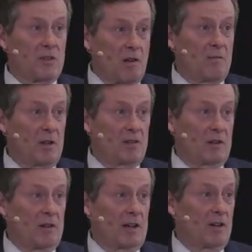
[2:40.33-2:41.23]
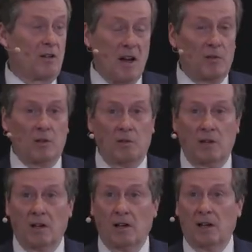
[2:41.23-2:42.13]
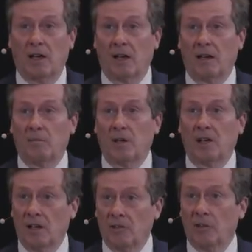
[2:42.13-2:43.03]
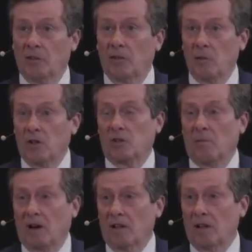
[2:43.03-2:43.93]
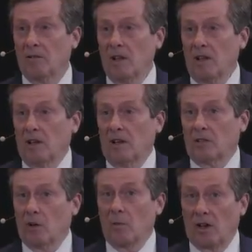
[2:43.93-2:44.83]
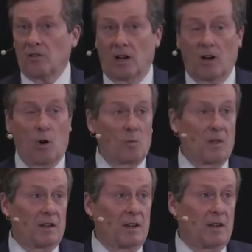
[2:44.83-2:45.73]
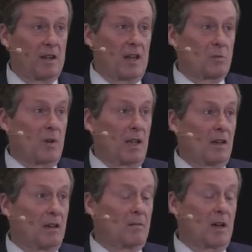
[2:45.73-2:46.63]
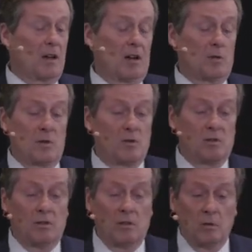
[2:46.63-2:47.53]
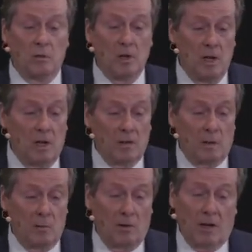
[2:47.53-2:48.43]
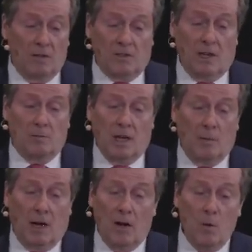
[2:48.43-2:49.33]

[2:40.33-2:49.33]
start volunteering, and you're never too young, and because it's enriched my life so much, and I hope that it has made a contribution to the community at the same time. And I